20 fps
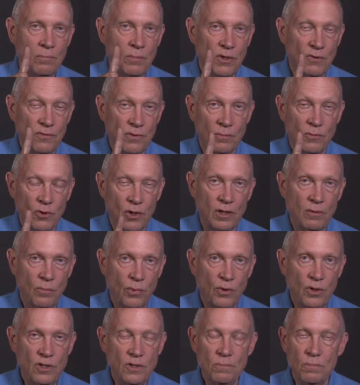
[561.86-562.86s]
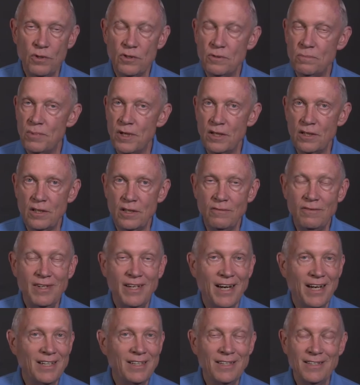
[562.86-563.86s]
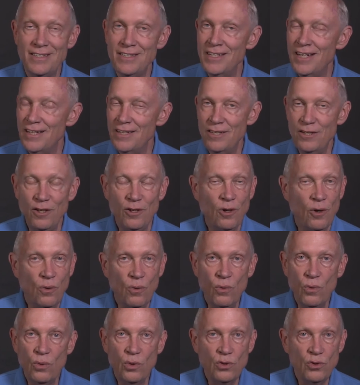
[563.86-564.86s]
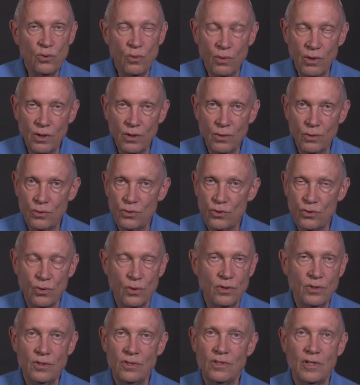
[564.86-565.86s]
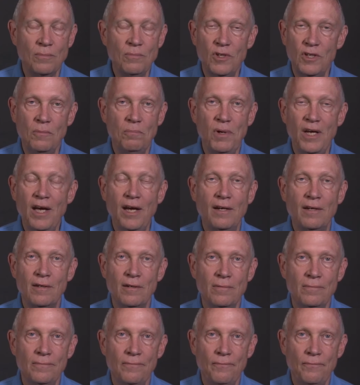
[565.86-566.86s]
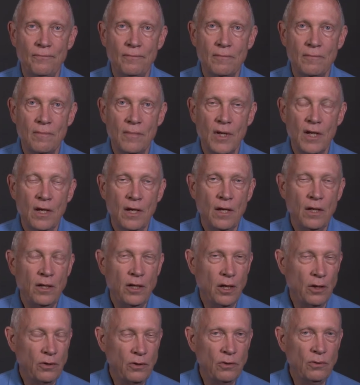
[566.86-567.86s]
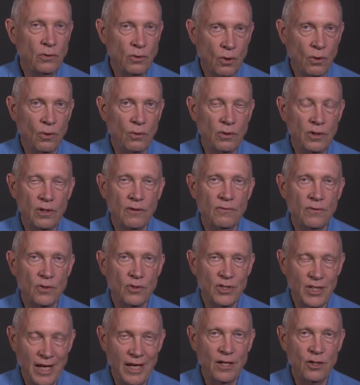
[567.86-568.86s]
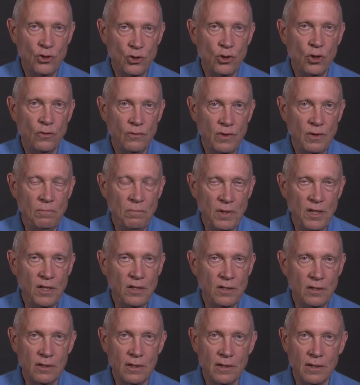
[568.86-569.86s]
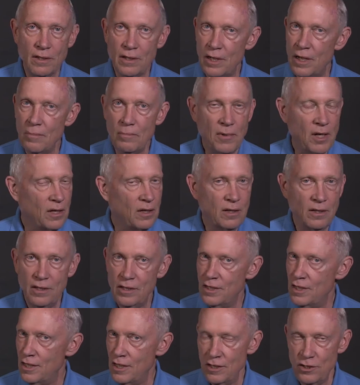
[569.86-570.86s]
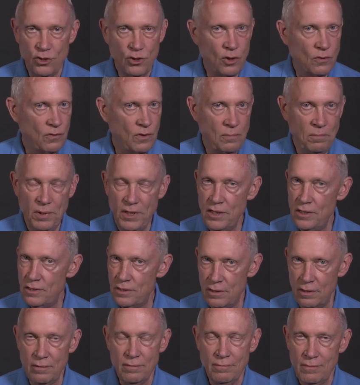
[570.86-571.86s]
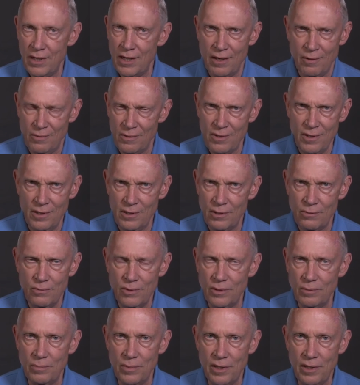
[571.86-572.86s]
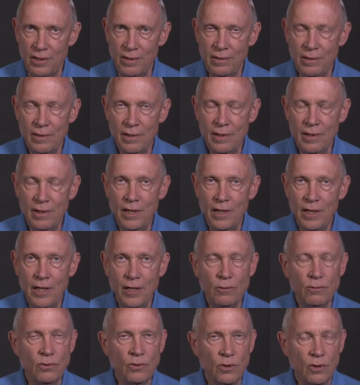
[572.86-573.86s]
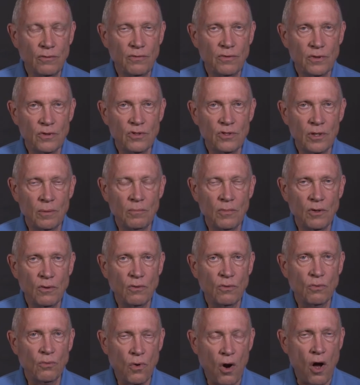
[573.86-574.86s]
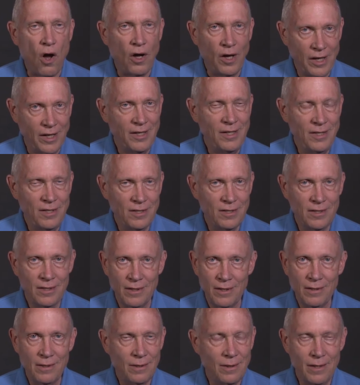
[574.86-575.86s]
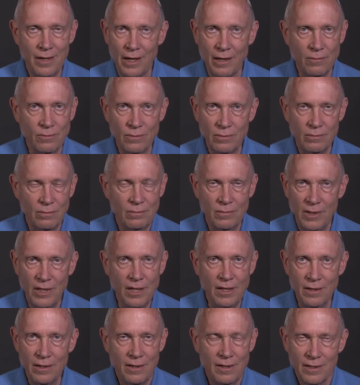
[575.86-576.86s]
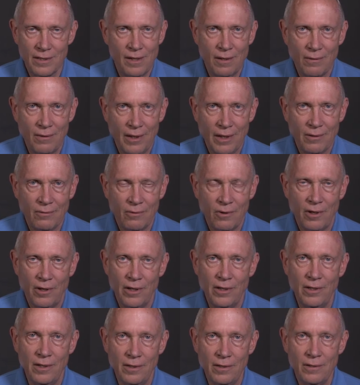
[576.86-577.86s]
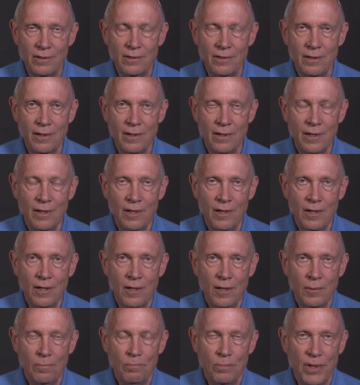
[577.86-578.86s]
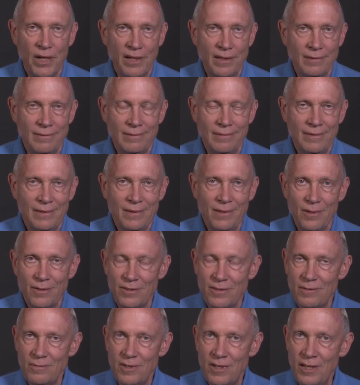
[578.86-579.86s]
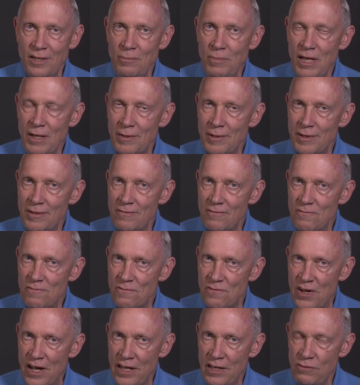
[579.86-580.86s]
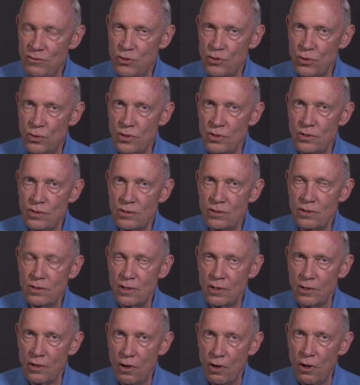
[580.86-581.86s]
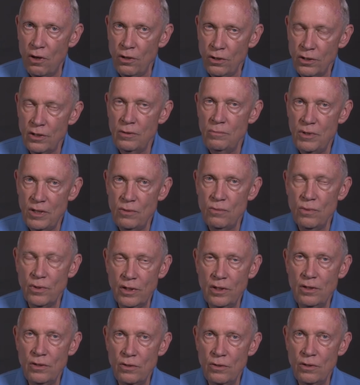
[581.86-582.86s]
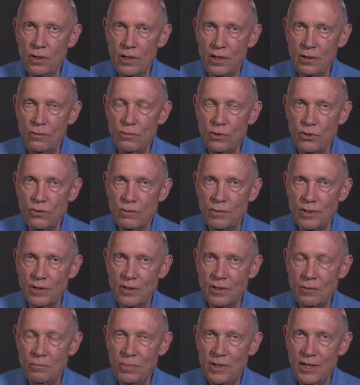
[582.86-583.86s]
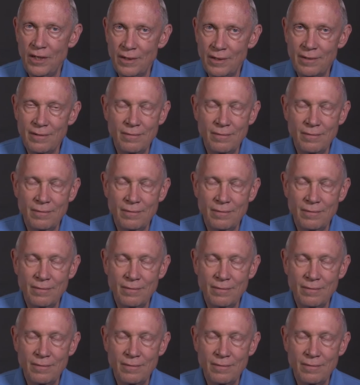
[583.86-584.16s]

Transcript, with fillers: But from Greg Boyd's perspective, God does not know which one of those choices I'm going to pick. Now, he'll know if there's anchovy pizza there. I'm not going to get anchovy pizza. I don't think there will be. He will know if there's something with raw onions in it that I won't eat it because I don't like raw onions. But there's going to be 5 choices that are all going to be really good, and which one I'm going to pick.